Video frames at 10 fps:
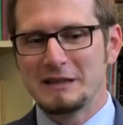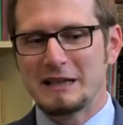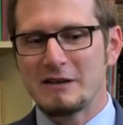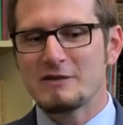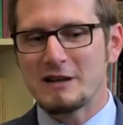
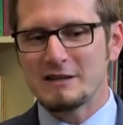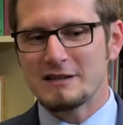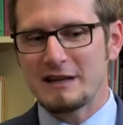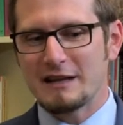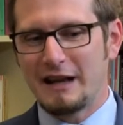gives us
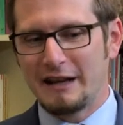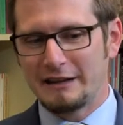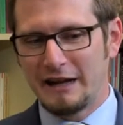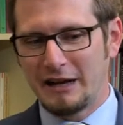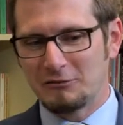
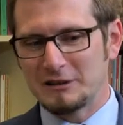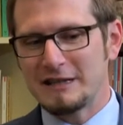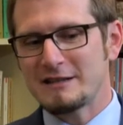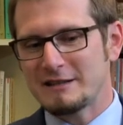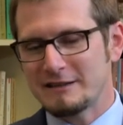and
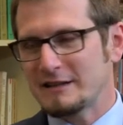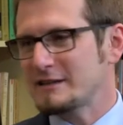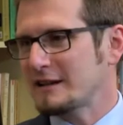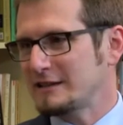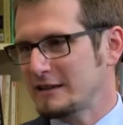relates to
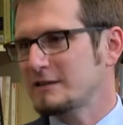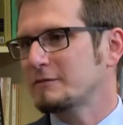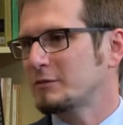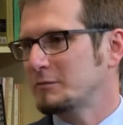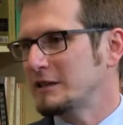these ideas
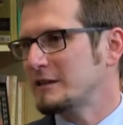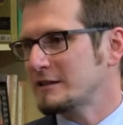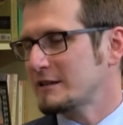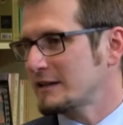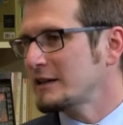of
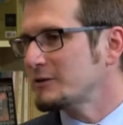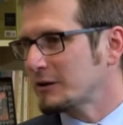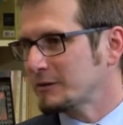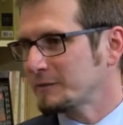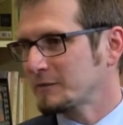Prometheus as a hero,